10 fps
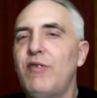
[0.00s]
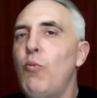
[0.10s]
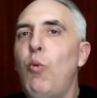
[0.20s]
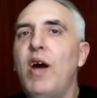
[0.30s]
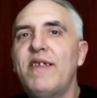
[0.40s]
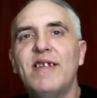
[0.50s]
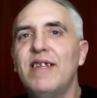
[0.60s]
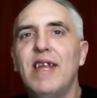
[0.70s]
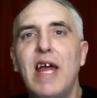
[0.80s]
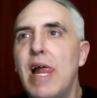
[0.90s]
She wasn't.
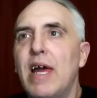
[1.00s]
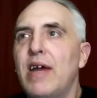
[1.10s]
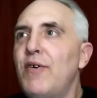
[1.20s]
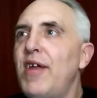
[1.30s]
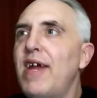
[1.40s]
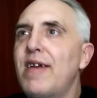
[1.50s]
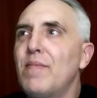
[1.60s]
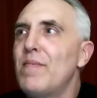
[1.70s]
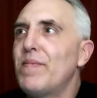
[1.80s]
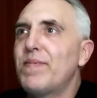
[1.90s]
It was like,
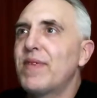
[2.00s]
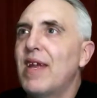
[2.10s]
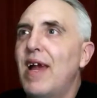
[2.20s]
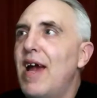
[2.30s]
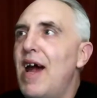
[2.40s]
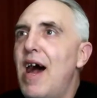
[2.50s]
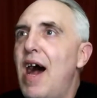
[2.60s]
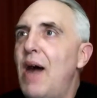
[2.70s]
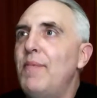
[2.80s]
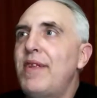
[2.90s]

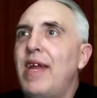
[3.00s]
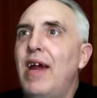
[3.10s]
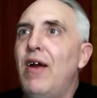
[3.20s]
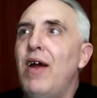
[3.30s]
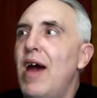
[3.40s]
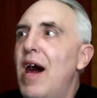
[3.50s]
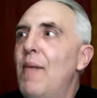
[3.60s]
I'm just here.